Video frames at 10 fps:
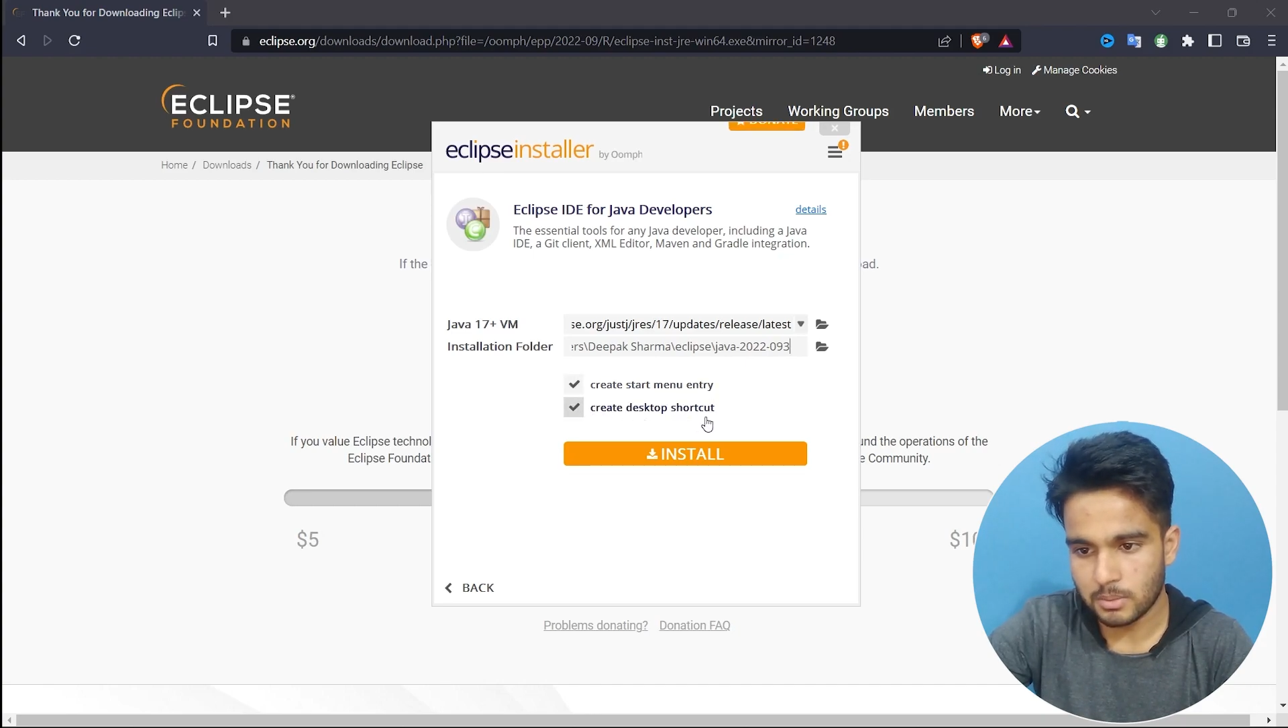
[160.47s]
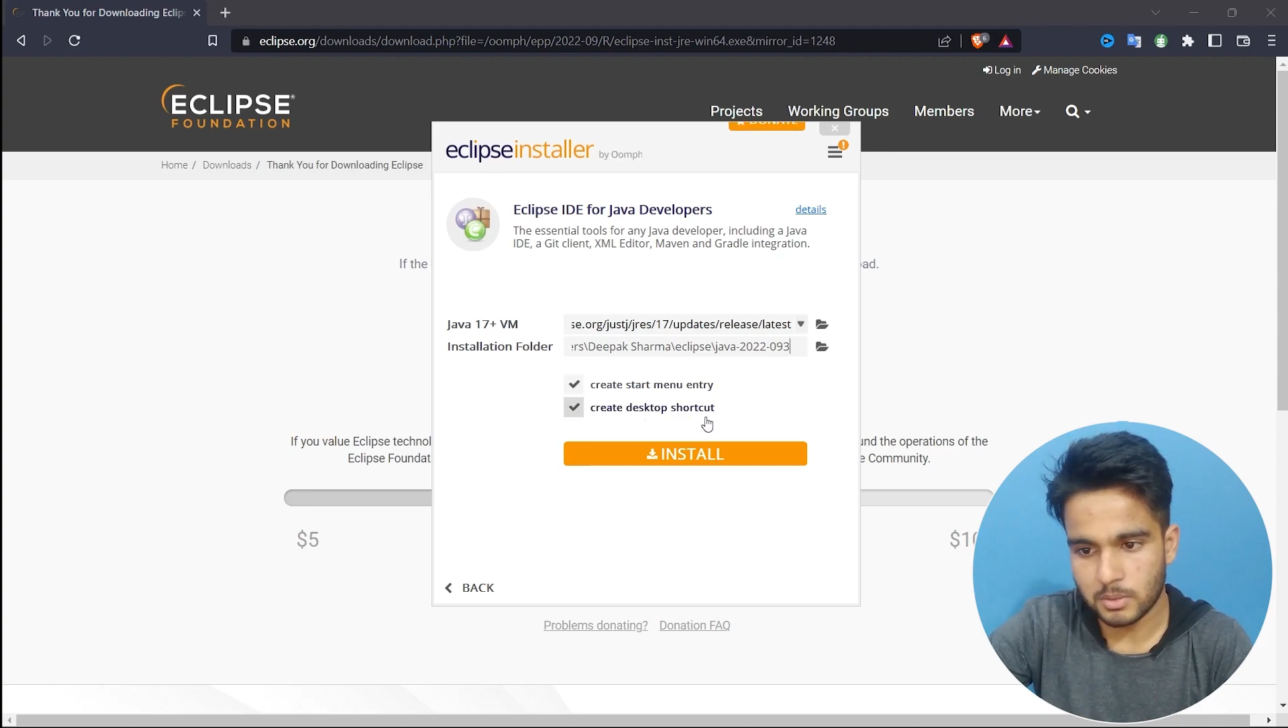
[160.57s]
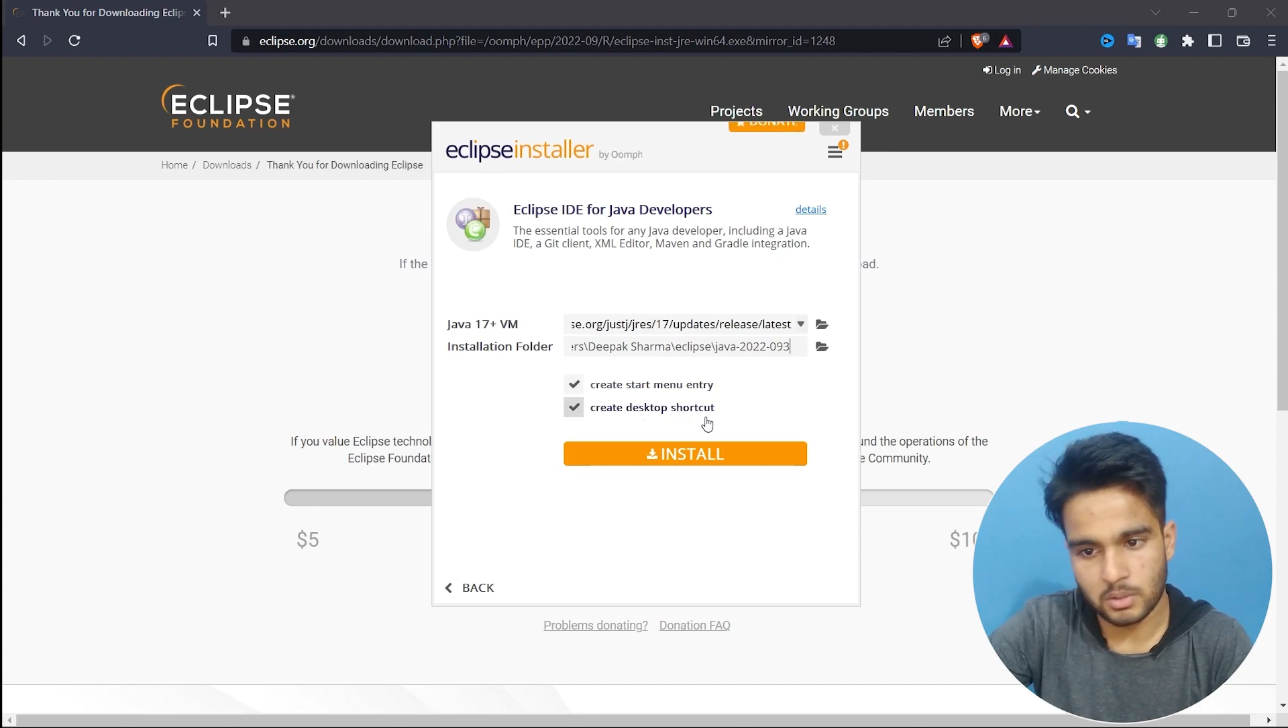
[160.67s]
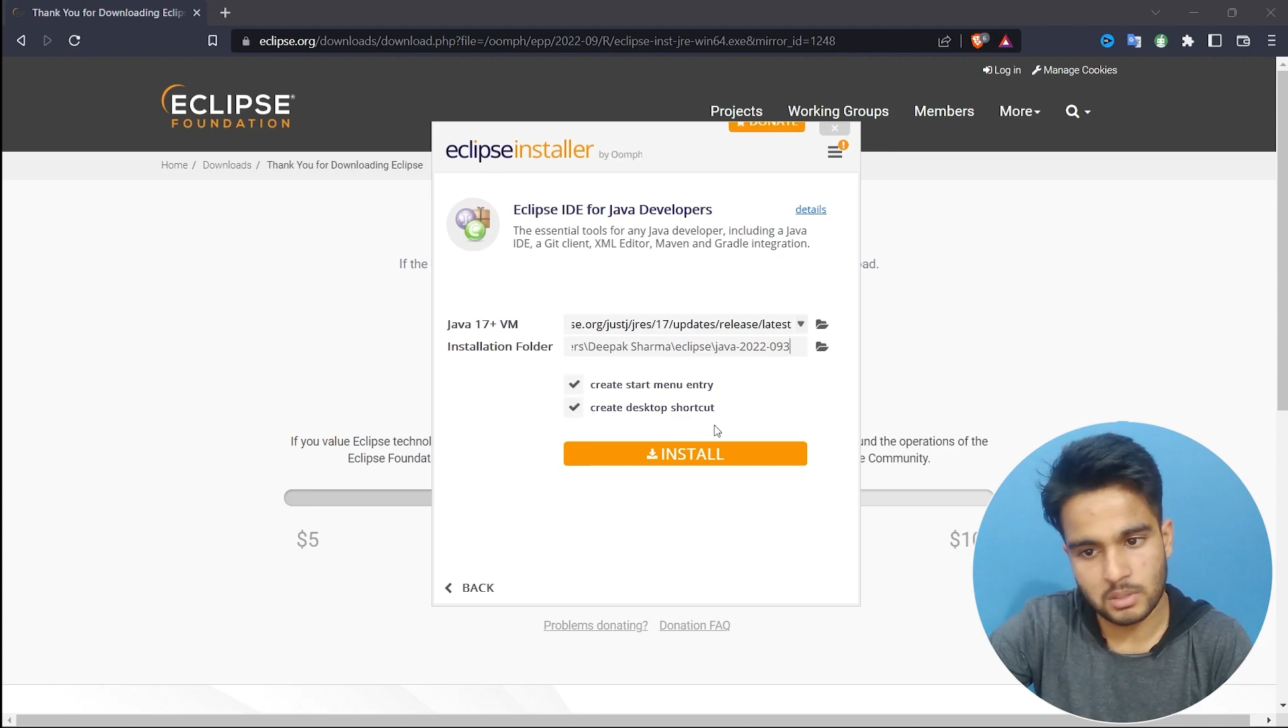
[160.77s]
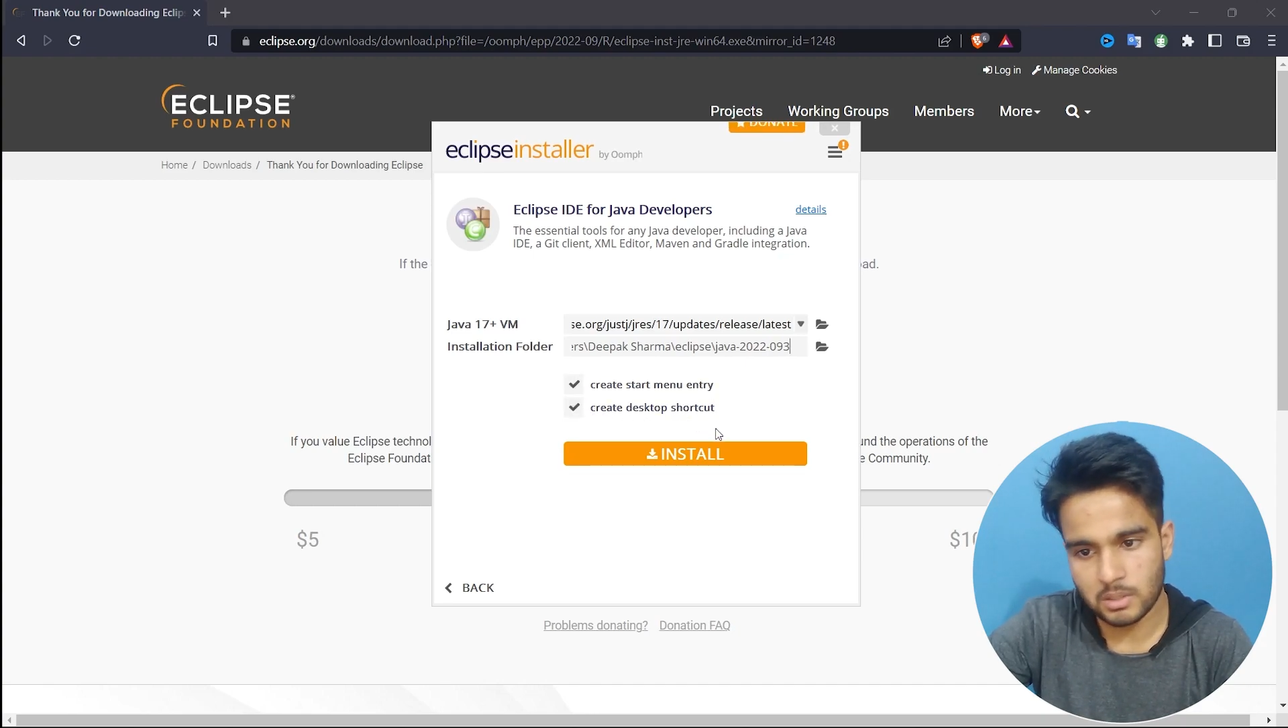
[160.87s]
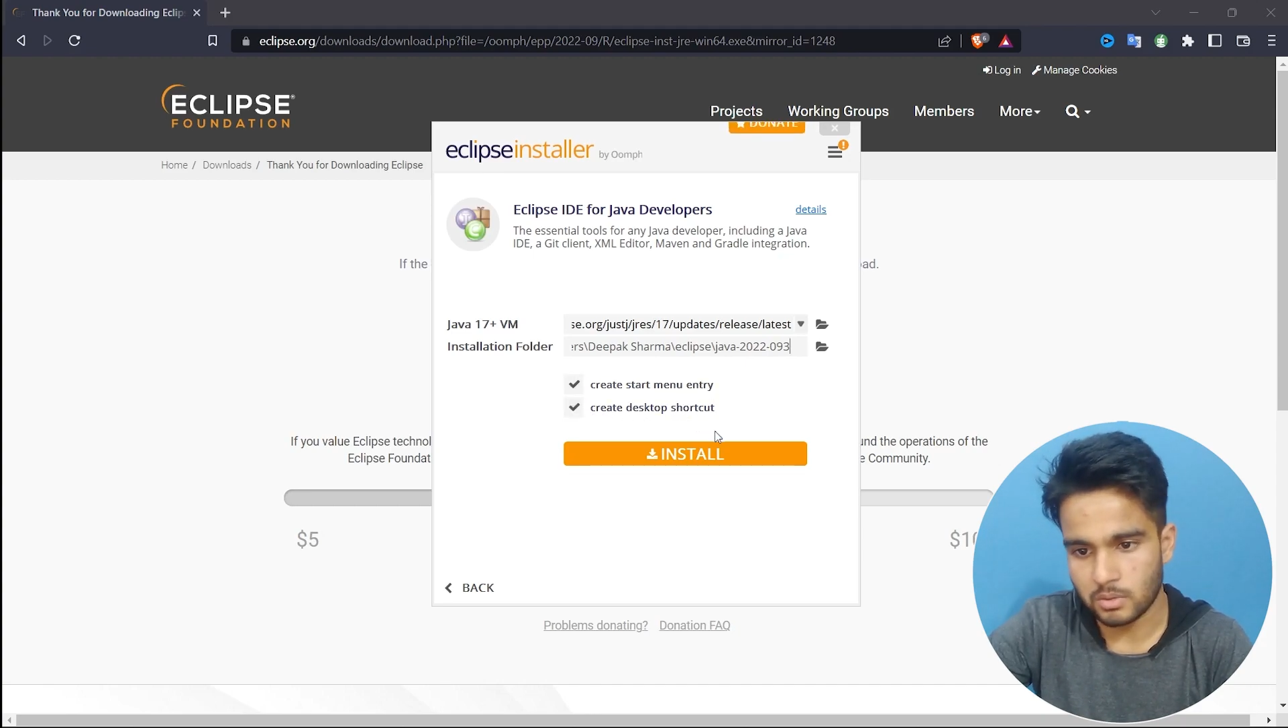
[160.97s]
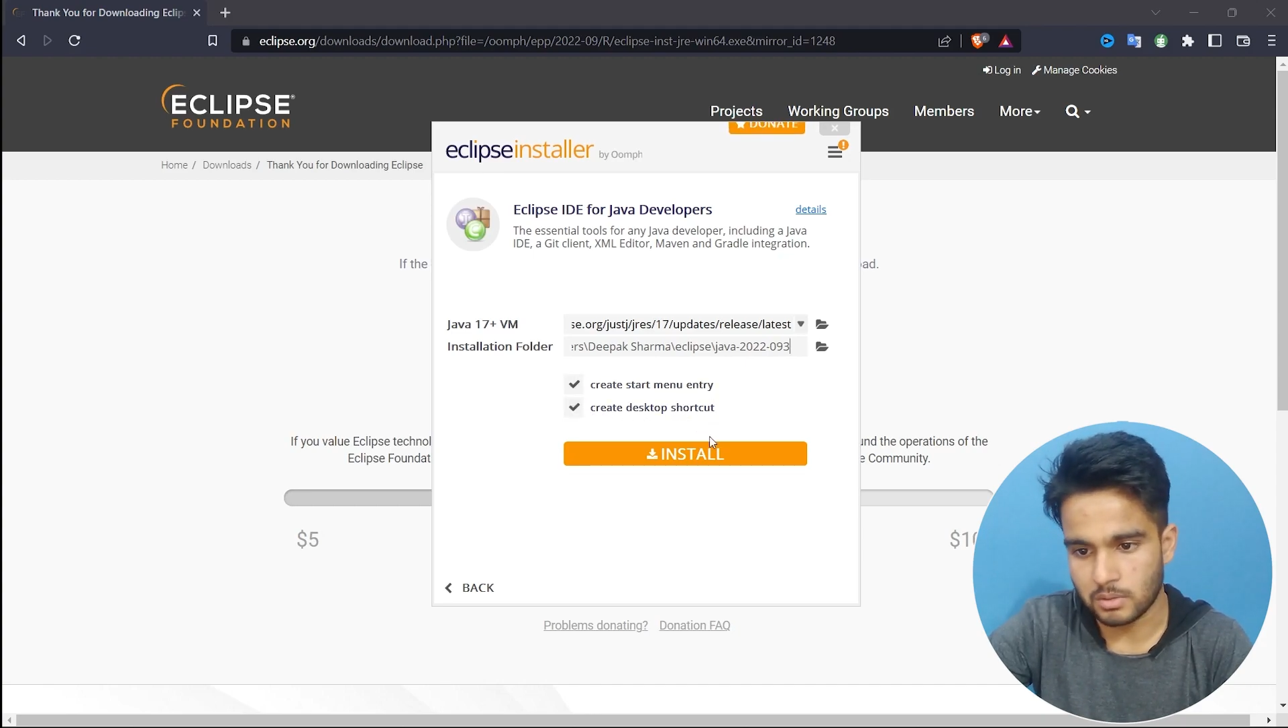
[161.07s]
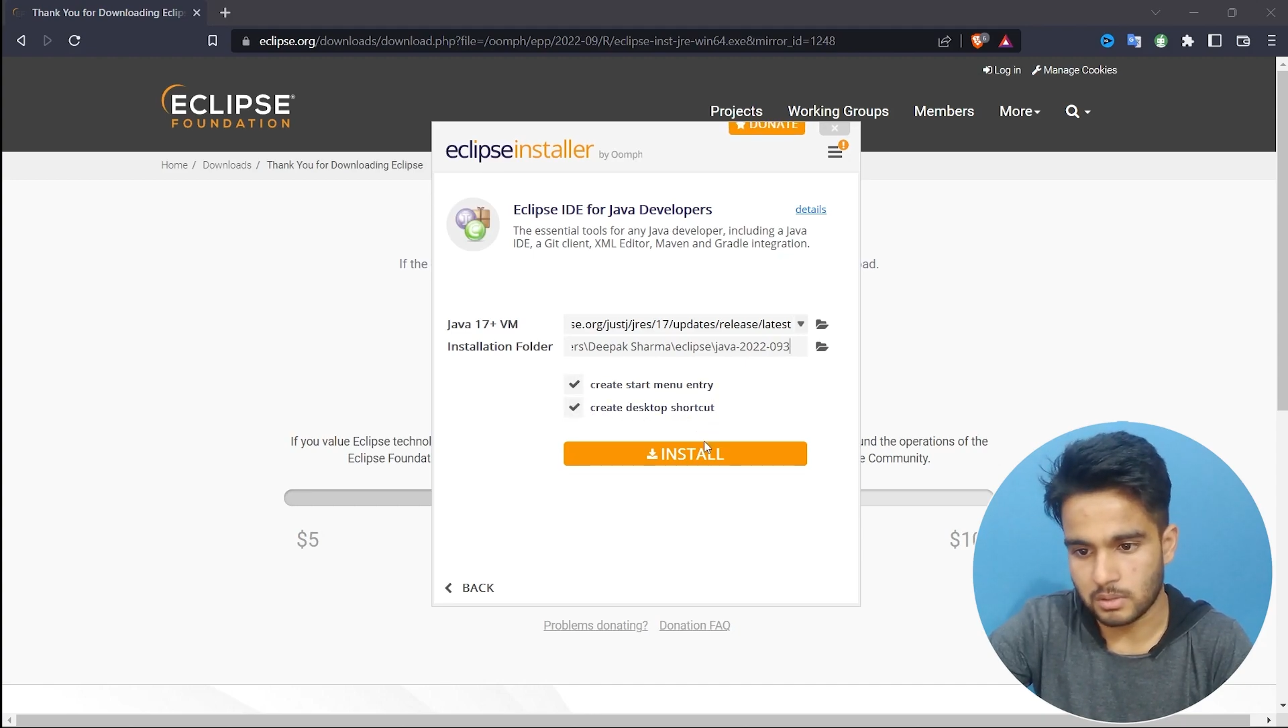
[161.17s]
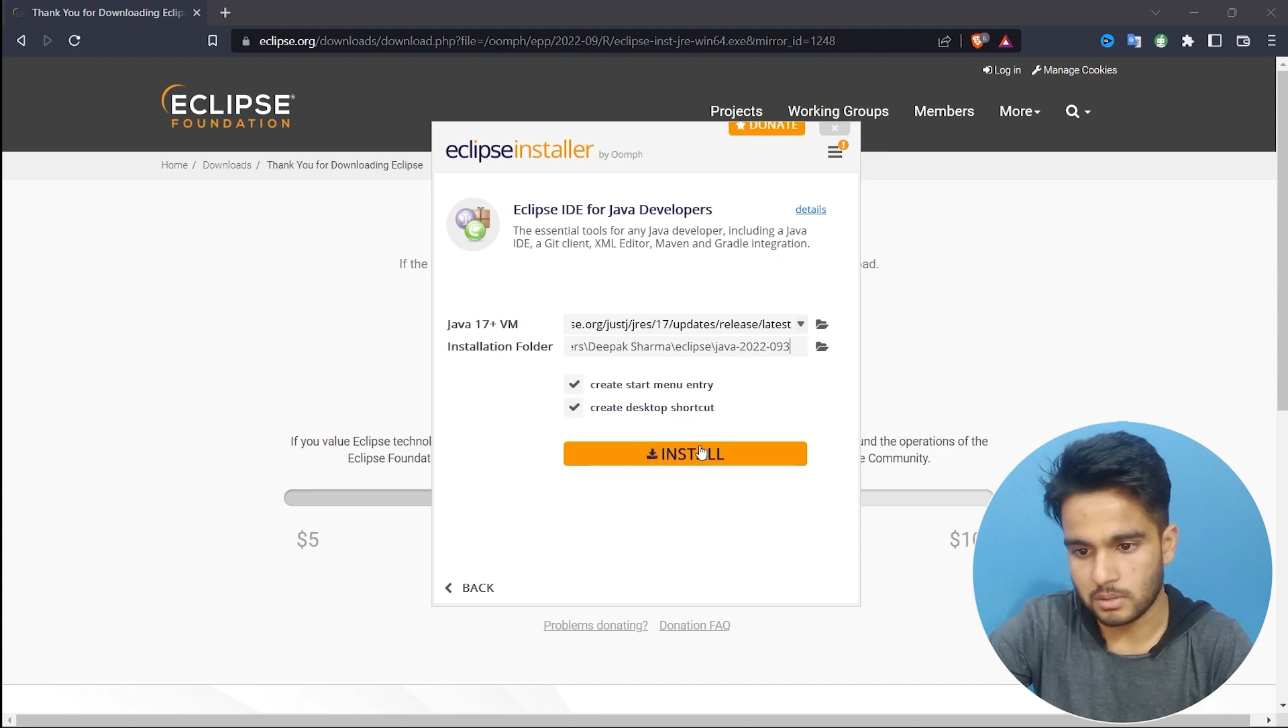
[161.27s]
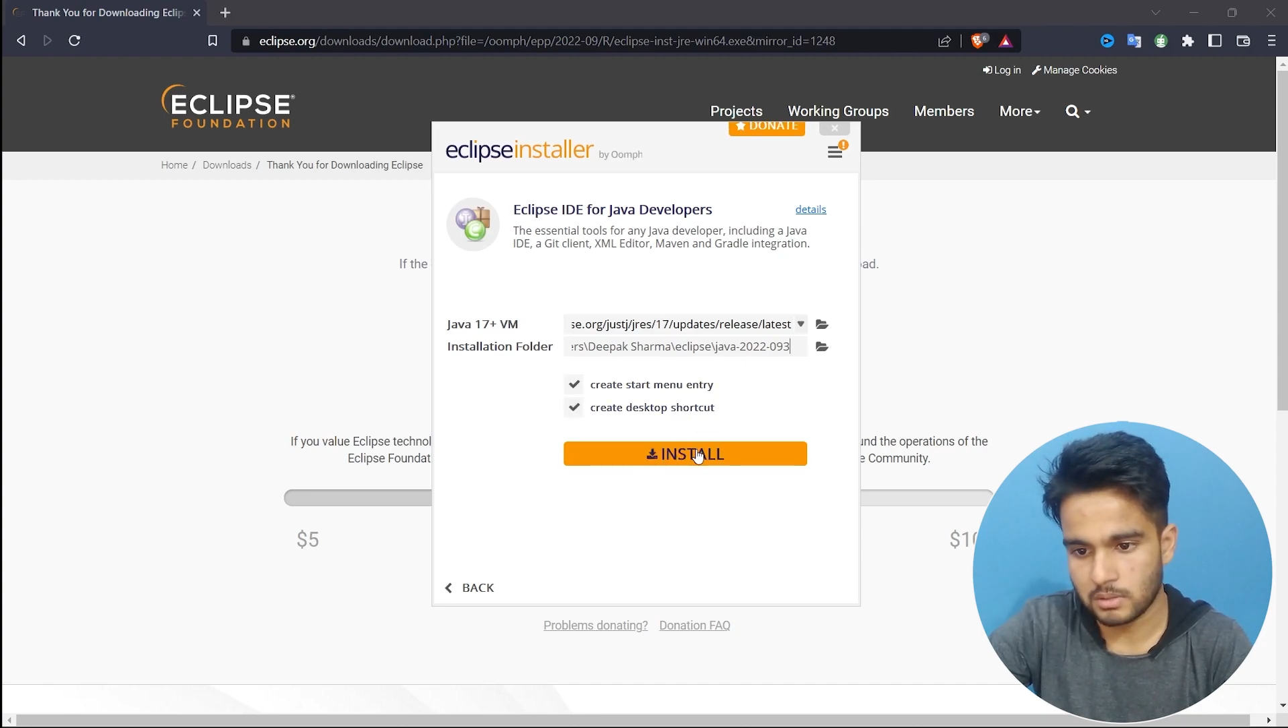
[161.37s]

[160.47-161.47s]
shortcut, okay,